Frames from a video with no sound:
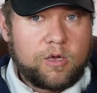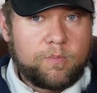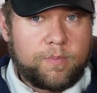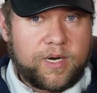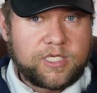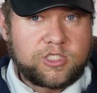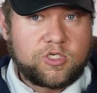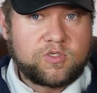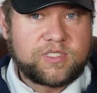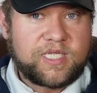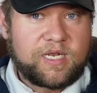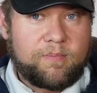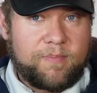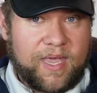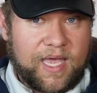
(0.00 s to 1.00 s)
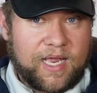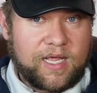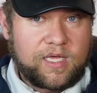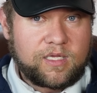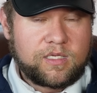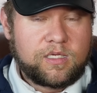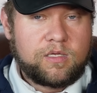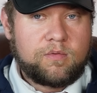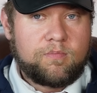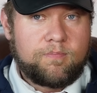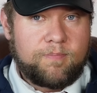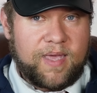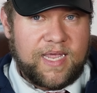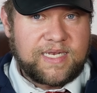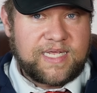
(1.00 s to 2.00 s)
but it's used in Amana,
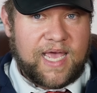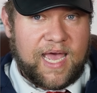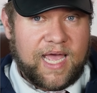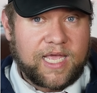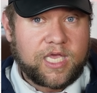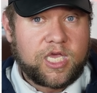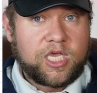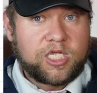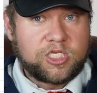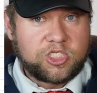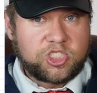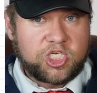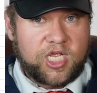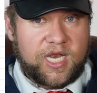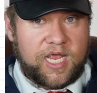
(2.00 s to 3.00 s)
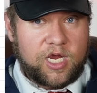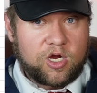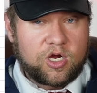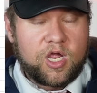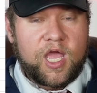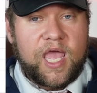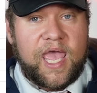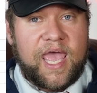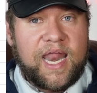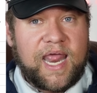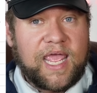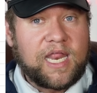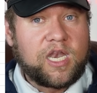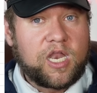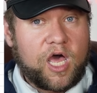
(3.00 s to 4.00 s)
Maytag, Gen Air, and
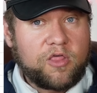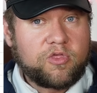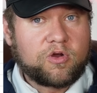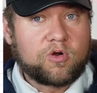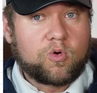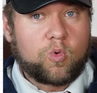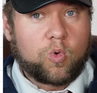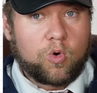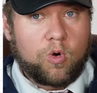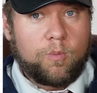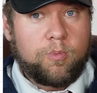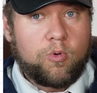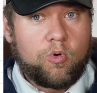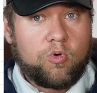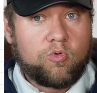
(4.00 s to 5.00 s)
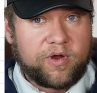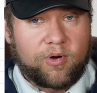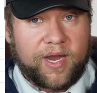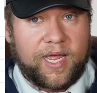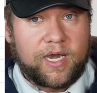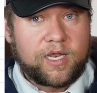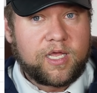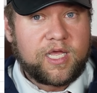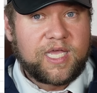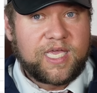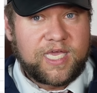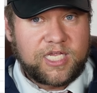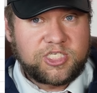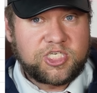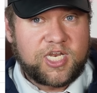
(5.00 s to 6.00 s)
another Whirlpool brand,
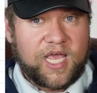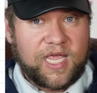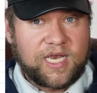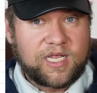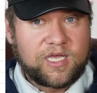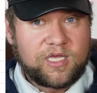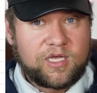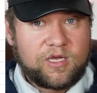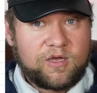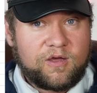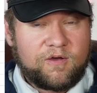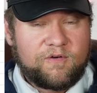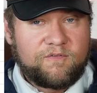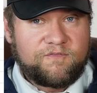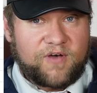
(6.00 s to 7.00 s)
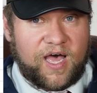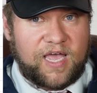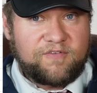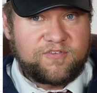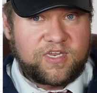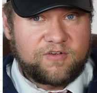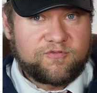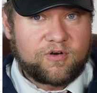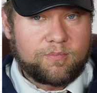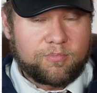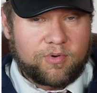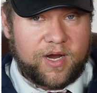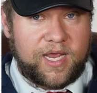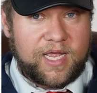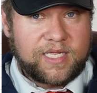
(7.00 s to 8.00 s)
KitchenAid. Five different
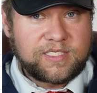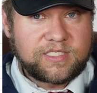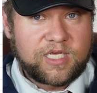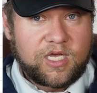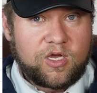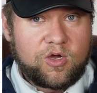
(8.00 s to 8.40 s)
brands